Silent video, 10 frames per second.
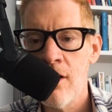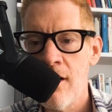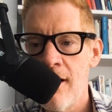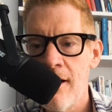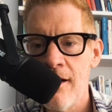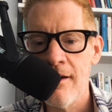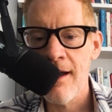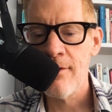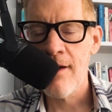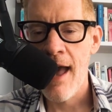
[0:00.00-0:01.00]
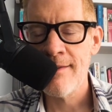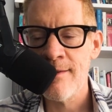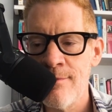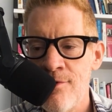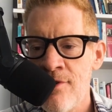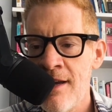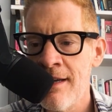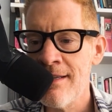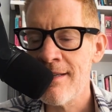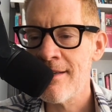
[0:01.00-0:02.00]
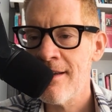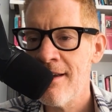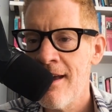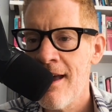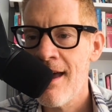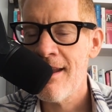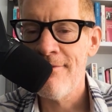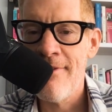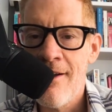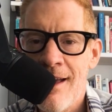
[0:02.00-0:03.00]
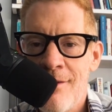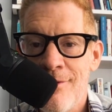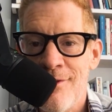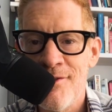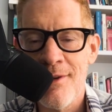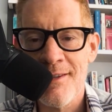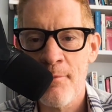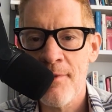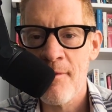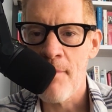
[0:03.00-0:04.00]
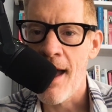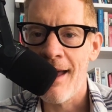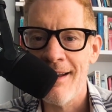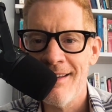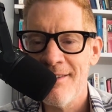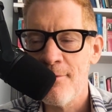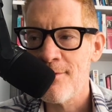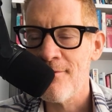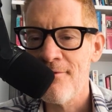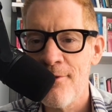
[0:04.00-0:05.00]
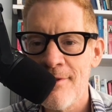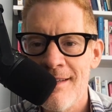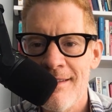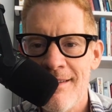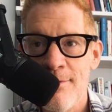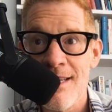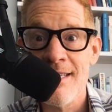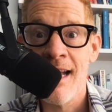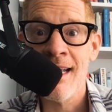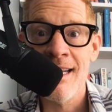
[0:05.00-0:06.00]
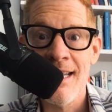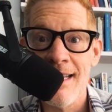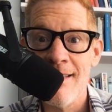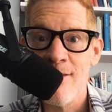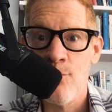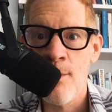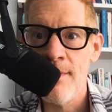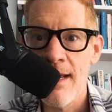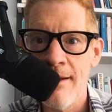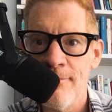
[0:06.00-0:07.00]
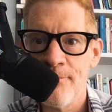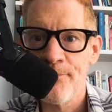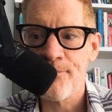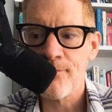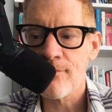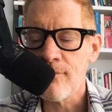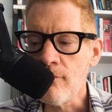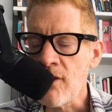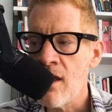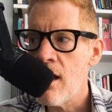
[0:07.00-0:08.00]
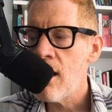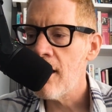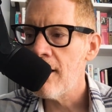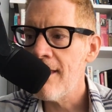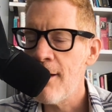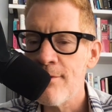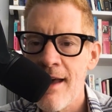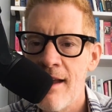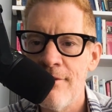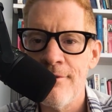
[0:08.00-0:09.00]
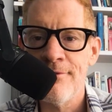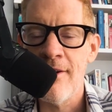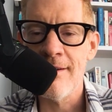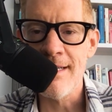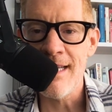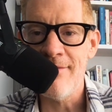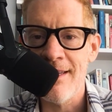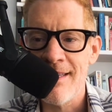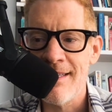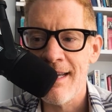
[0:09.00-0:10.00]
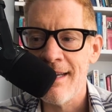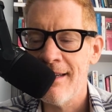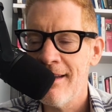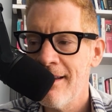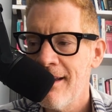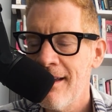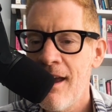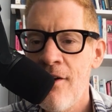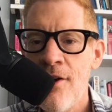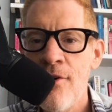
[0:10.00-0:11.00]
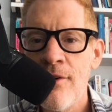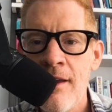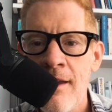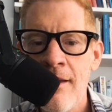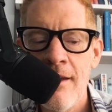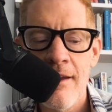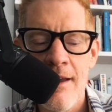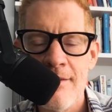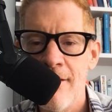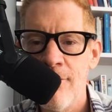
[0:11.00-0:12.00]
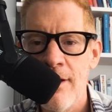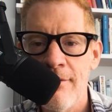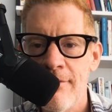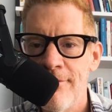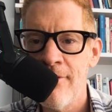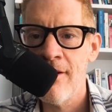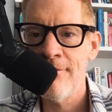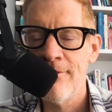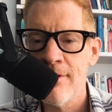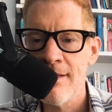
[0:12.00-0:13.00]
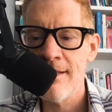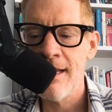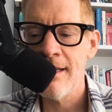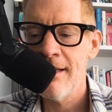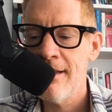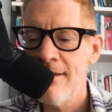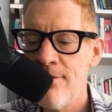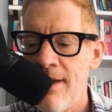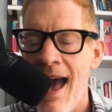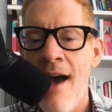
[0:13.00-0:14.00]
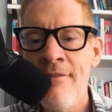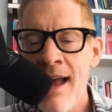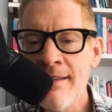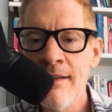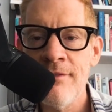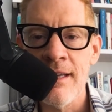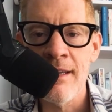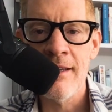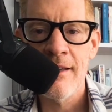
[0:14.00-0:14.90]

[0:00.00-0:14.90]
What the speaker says: Had some drinks, and it felt like we were doing something bad. So it was a second date swim date. That was kind of a fun, devious date. Karaoke is a great, fun first date. So yeah, have an activity